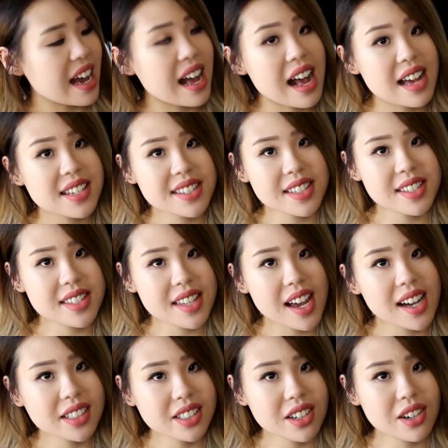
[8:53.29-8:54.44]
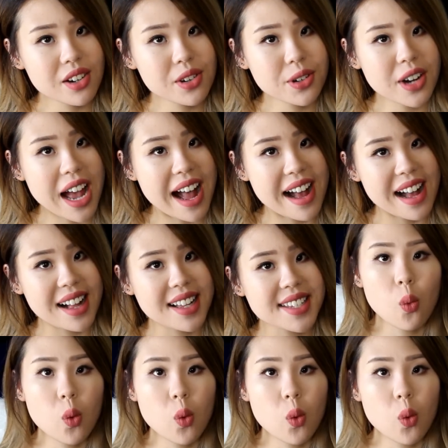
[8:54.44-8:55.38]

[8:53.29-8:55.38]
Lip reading: has the style code as